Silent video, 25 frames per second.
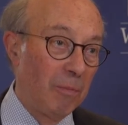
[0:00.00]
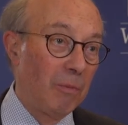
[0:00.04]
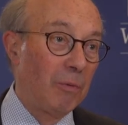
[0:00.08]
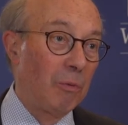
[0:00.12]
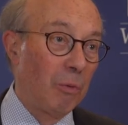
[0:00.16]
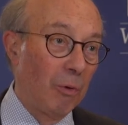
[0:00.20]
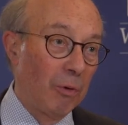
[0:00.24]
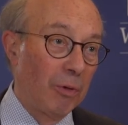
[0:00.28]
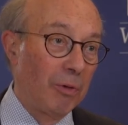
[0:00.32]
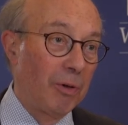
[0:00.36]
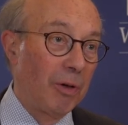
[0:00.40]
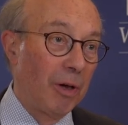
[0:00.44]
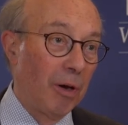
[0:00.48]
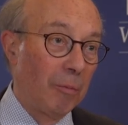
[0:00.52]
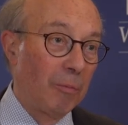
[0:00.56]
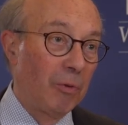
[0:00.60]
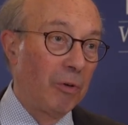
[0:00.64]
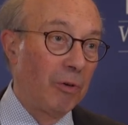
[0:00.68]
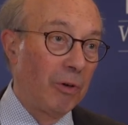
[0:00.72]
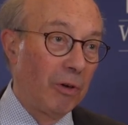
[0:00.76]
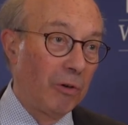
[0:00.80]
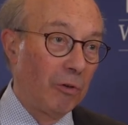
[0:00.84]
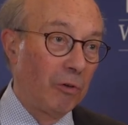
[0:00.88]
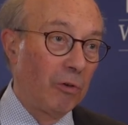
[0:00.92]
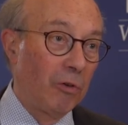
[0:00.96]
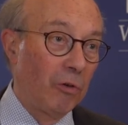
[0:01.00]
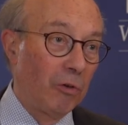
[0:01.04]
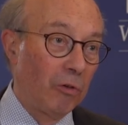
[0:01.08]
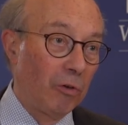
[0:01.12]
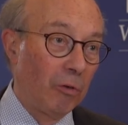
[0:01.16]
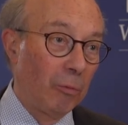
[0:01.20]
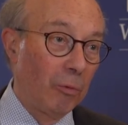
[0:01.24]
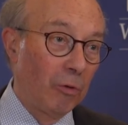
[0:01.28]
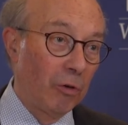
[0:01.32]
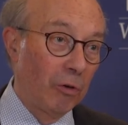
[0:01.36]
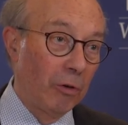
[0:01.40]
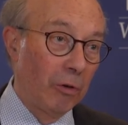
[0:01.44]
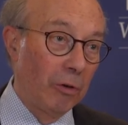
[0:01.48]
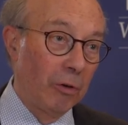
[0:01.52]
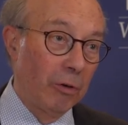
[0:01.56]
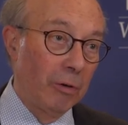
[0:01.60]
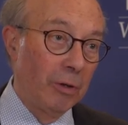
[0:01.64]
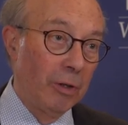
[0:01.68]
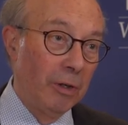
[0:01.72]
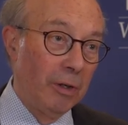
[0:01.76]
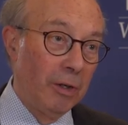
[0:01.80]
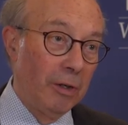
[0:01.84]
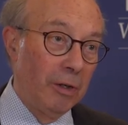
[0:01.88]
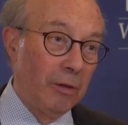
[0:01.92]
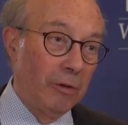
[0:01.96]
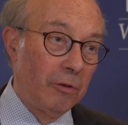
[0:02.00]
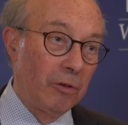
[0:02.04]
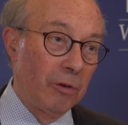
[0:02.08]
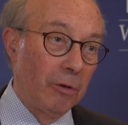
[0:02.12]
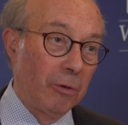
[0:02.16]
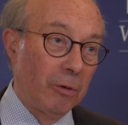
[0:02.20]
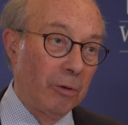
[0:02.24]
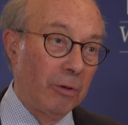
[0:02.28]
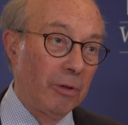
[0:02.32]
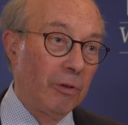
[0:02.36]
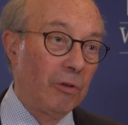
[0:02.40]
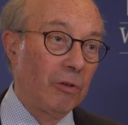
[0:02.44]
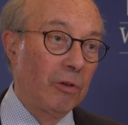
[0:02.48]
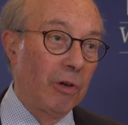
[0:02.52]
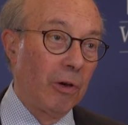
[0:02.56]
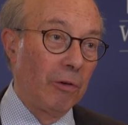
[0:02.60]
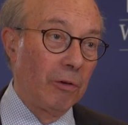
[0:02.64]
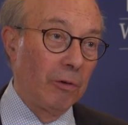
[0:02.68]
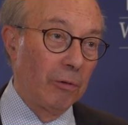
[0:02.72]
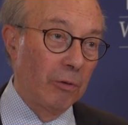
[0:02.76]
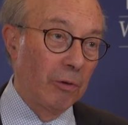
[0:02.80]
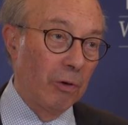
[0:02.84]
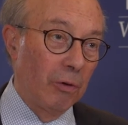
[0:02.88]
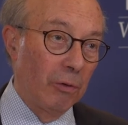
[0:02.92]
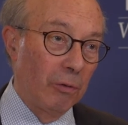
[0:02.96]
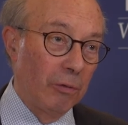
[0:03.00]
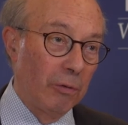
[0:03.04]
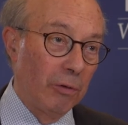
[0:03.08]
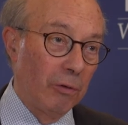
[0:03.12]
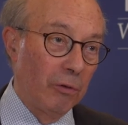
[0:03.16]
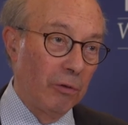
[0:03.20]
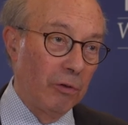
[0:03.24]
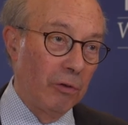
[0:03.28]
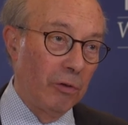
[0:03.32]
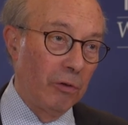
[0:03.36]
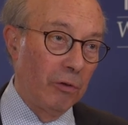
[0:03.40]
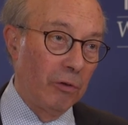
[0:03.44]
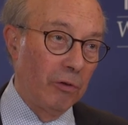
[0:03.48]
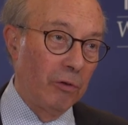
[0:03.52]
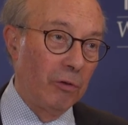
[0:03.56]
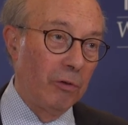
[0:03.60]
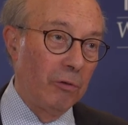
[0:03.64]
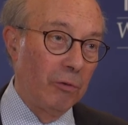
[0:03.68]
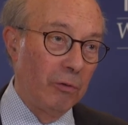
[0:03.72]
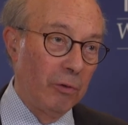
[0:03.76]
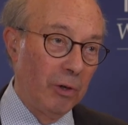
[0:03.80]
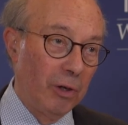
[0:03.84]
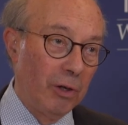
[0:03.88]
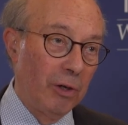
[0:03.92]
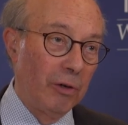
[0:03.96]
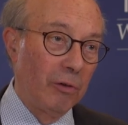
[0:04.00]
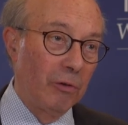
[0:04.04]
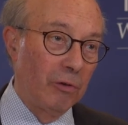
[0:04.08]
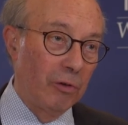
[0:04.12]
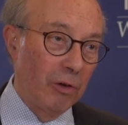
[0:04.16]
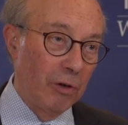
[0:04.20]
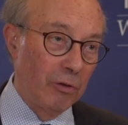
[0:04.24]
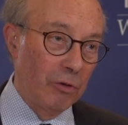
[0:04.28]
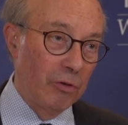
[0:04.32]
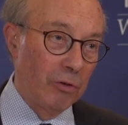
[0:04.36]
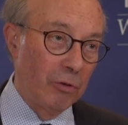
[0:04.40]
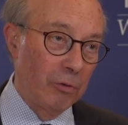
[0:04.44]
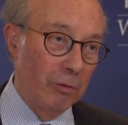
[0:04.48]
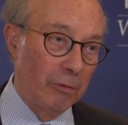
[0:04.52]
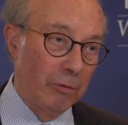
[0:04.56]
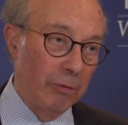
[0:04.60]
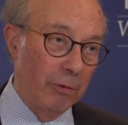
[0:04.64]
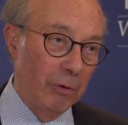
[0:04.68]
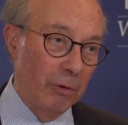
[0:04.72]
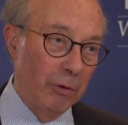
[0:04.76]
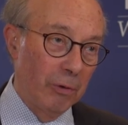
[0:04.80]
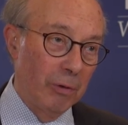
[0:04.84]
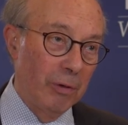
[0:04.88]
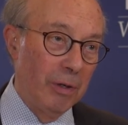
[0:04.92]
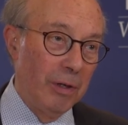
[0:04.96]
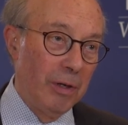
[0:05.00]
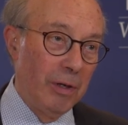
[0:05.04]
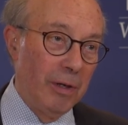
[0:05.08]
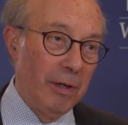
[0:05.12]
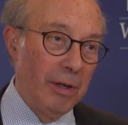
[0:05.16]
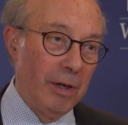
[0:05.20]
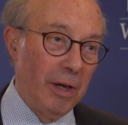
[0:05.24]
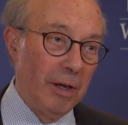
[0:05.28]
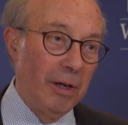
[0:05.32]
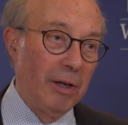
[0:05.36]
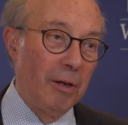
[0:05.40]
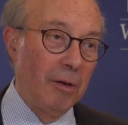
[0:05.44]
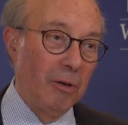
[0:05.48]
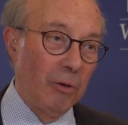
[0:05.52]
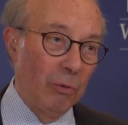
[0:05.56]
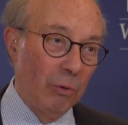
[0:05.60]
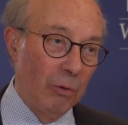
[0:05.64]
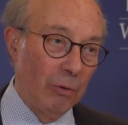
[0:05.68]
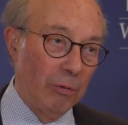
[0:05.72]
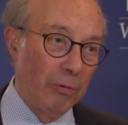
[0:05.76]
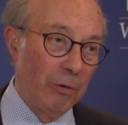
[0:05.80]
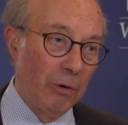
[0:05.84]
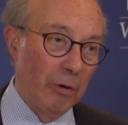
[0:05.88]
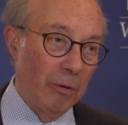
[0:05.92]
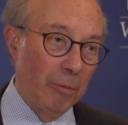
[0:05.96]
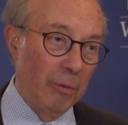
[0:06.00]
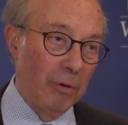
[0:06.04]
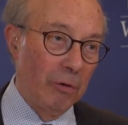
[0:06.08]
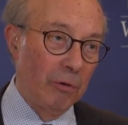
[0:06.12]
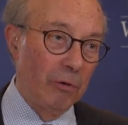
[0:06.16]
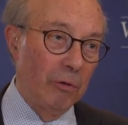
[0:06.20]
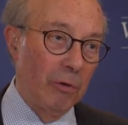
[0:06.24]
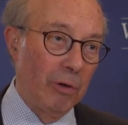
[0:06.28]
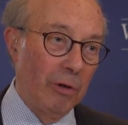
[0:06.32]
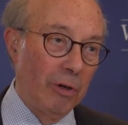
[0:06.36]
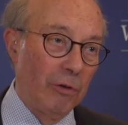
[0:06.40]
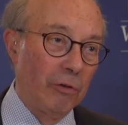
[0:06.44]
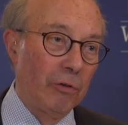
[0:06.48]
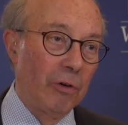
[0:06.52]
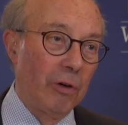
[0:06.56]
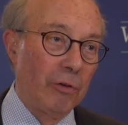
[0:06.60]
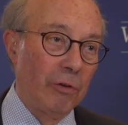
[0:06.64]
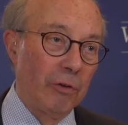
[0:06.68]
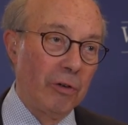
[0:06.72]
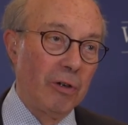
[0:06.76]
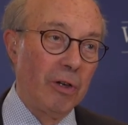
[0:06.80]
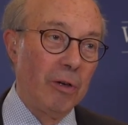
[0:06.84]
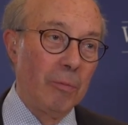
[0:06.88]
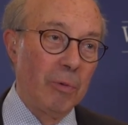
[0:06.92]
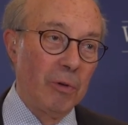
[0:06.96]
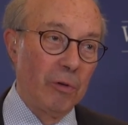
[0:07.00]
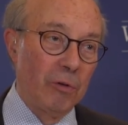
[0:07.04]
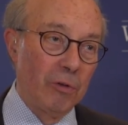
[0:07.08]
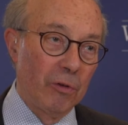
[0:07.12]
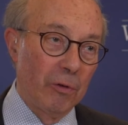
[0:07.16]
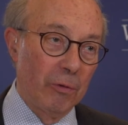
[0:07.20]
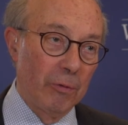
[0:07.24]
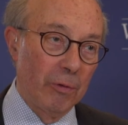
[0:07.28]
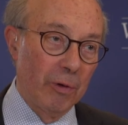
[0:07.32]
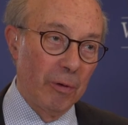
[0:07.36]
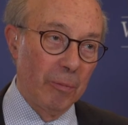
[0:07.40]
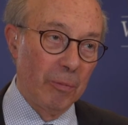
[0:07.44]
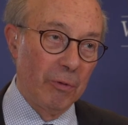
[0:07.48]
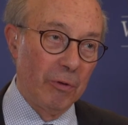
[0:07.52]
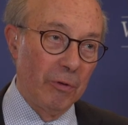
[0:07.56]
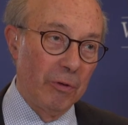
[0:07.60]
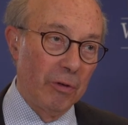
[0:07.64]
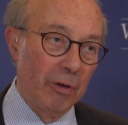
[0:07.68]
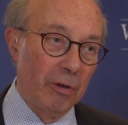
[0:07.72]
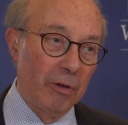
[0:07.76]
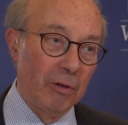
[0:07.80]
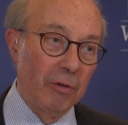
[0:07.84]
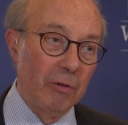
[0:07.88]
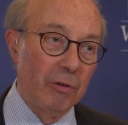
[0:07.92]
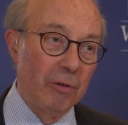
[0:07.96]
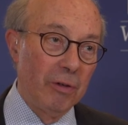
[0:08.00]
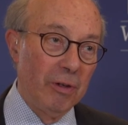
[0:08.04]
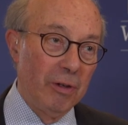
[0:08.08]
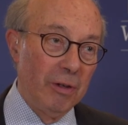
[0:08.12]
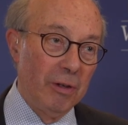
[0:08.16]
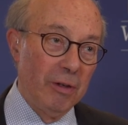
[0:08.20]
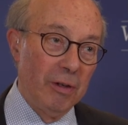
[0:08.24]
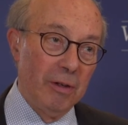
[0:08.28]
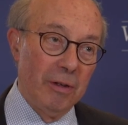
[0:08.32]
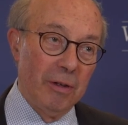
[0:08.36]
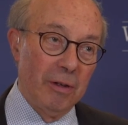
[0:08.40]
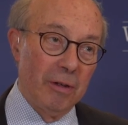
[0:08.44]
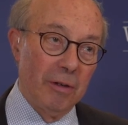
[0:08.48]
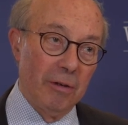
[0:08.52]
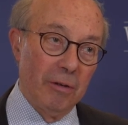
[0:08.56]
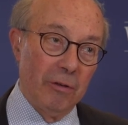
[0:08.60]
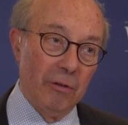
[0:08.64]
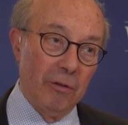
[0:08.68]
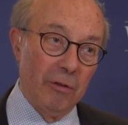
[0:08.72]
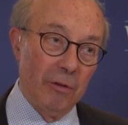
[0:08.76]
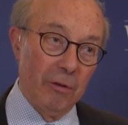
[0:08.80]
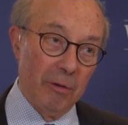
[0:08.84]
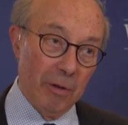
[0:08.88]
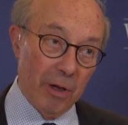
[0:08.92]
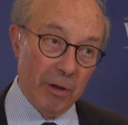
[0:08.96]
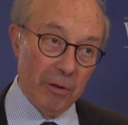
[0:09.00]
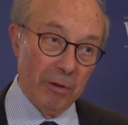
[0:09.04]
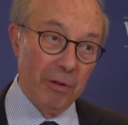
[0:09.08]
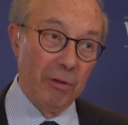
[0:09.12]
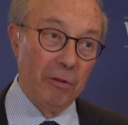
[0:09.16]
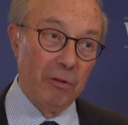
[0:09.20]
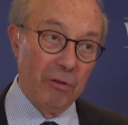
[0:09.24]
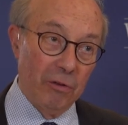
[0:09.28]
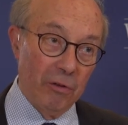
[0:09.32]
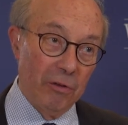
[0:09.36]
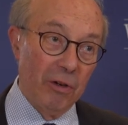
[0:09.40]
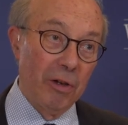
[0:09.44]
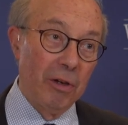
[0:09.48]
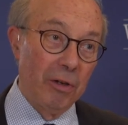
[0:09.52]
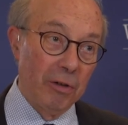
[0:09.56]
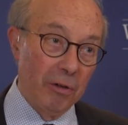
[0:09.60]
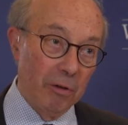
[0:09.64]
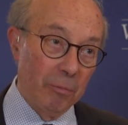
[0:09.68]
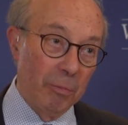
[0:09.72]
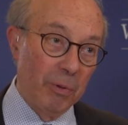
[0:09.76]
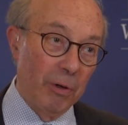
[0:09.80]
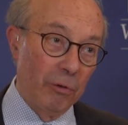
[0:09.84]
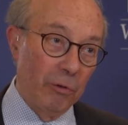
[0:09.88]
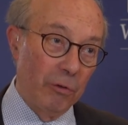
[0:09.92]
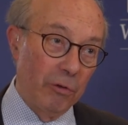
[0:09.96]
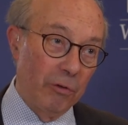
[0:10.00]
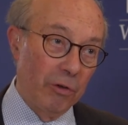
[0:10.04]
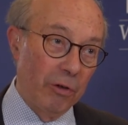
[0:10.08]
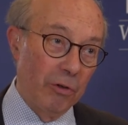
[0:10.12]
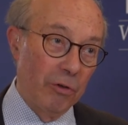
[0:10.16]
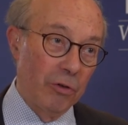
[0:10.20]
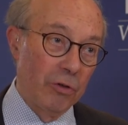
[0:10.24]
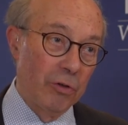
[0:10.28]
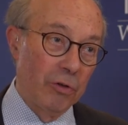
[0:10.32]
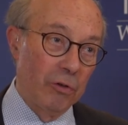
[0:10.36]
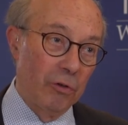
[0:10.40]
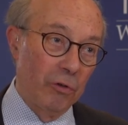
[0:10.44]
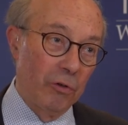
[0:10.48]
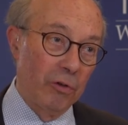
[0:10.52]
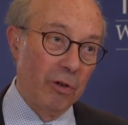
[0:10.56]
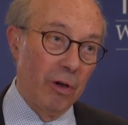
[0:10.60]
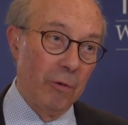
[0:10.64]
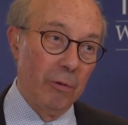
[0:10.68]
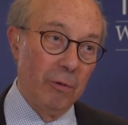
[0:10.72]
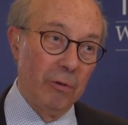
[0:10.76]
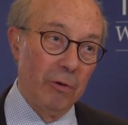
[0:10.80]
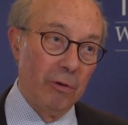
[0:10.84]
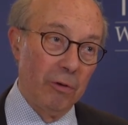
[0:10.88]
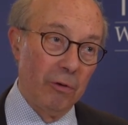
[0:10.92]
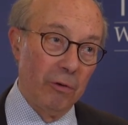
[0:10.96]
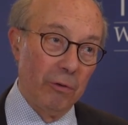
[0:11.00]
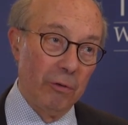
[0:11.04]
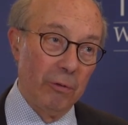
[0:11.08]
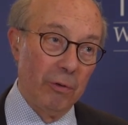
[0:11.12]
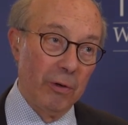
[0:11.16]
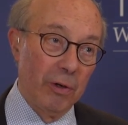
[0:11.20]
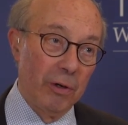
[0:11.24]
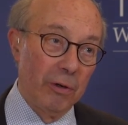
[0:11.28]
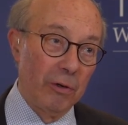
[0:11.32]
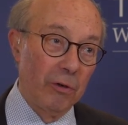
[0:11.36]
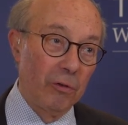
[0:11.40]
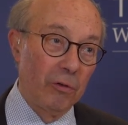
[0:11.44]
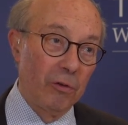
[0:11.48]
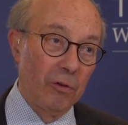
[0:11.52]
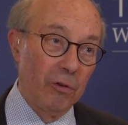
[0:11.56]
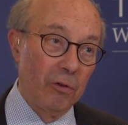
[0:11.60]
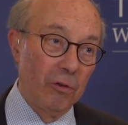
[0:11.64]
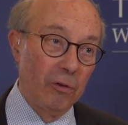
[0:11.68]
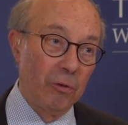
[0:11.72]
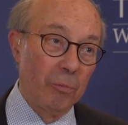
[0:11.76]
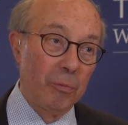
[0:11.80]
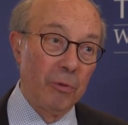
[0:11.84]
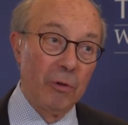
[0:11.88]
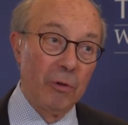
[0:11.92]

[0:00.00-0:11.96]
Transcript: what the up-to-date systems are. So this kind of conference is really essential for any law firm that's really trying to keep itself up to date. And I think today the presentation has covered a lot of areas and is